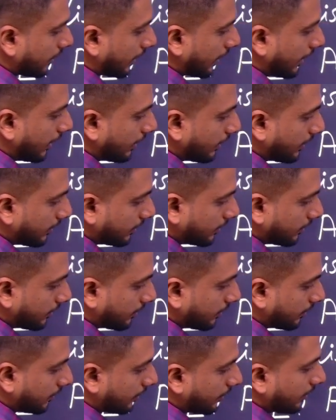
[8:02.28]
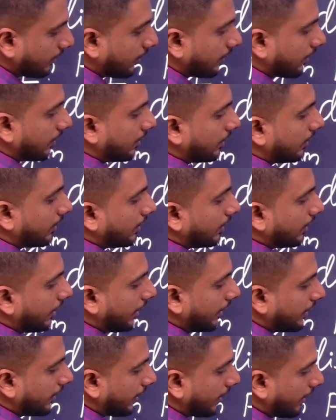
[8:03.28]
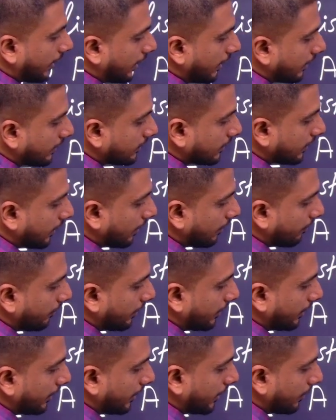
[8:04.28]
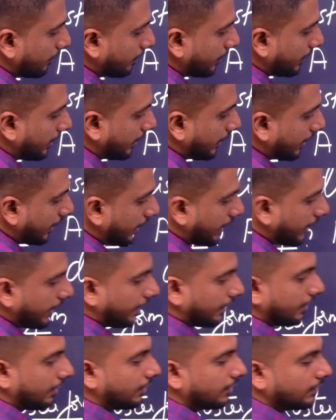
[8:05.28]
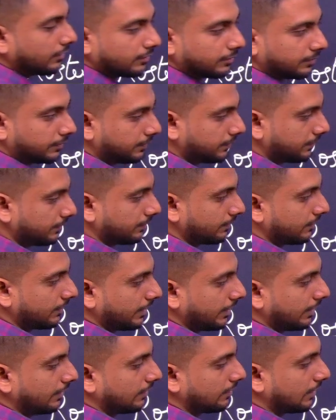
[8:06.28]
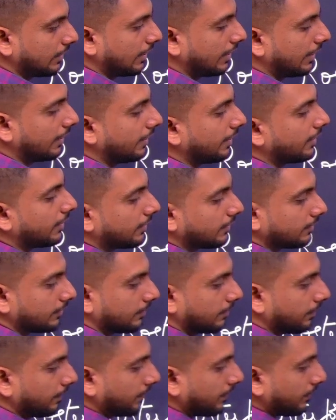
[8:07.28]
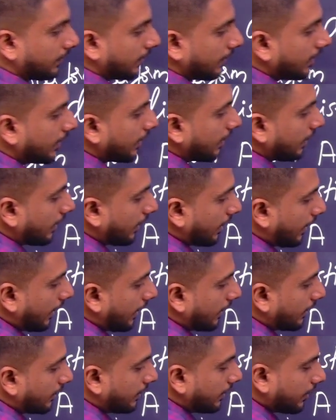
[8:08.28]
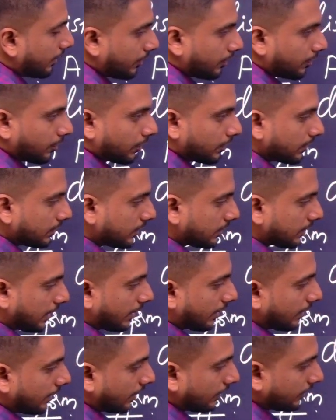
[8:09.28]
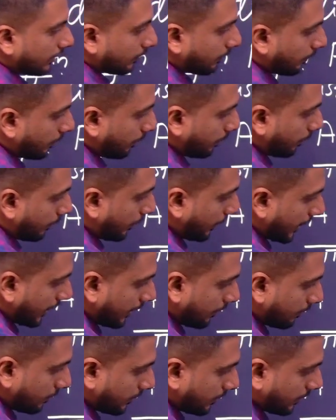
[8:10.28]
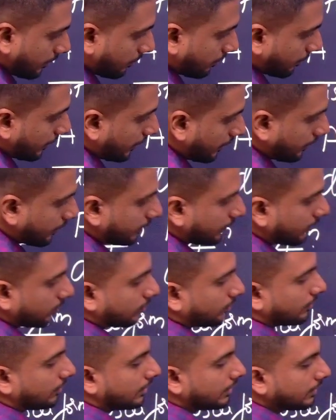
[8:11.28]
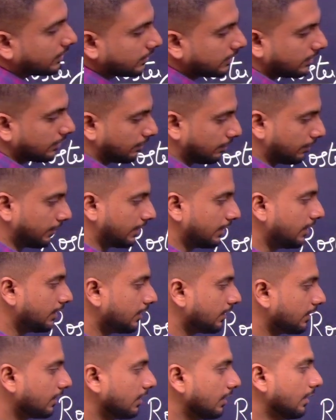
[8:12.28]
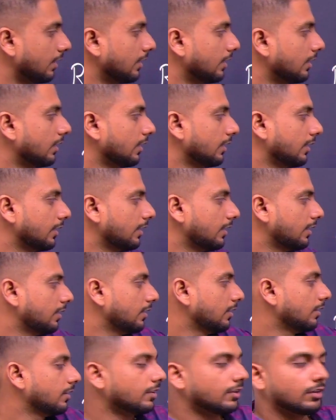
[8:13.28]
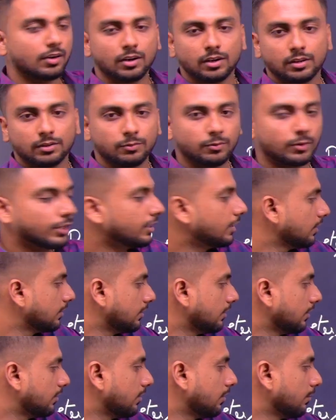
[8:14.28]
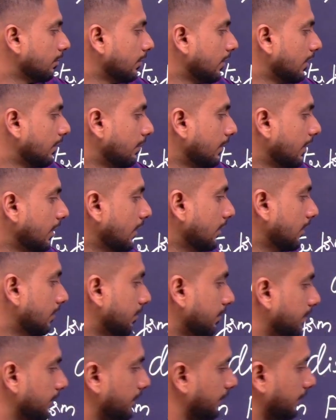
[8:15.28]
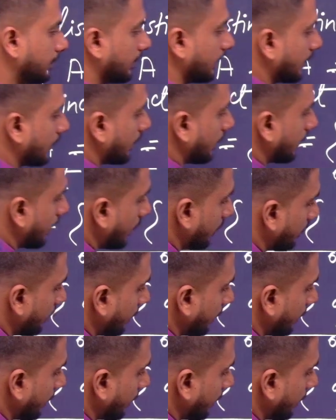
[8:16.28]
that it has a variable n inside it, and there goes another pipe symbol. So this symbol, or what does this symbol mean? Let